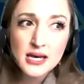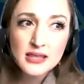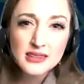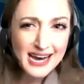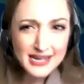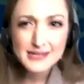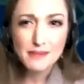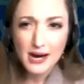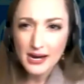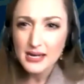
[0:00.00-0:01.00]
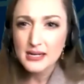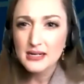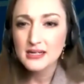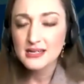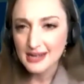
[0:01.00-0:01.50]
that is my
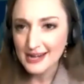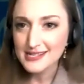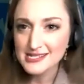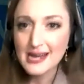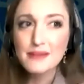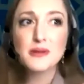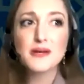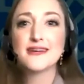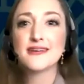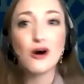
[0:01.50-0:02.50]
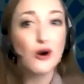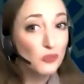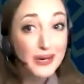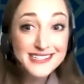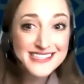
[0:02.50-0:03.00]
next step
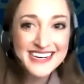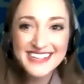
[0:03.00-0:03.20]
always,